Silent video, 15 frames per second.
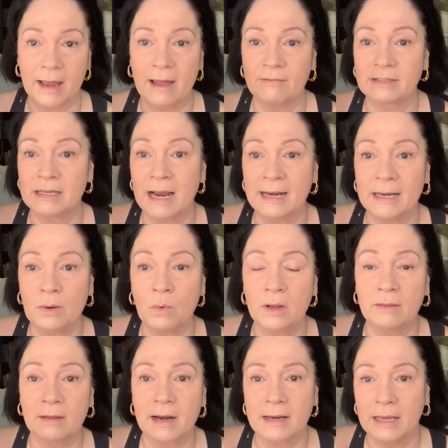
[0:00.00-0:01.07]
I have a tiny
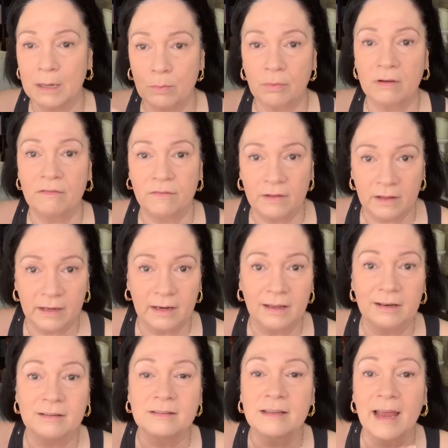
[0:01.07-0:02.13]
one that I keep
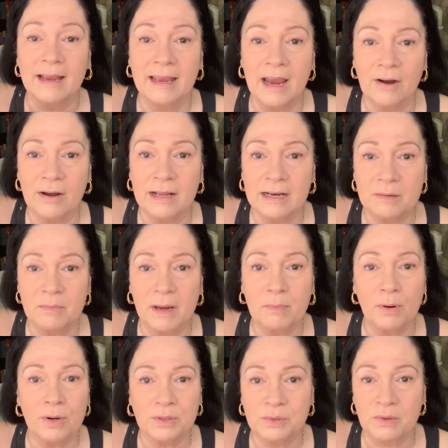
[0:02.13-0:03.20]
refilling, and I carry it in my
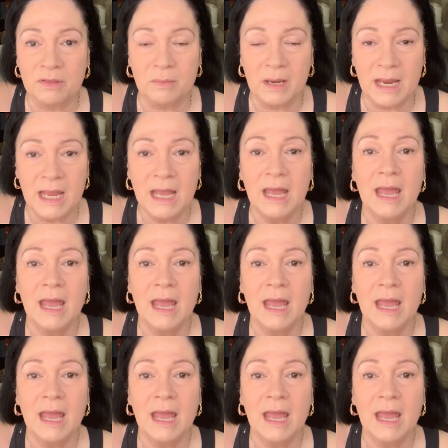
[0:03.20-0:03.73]
purse with me.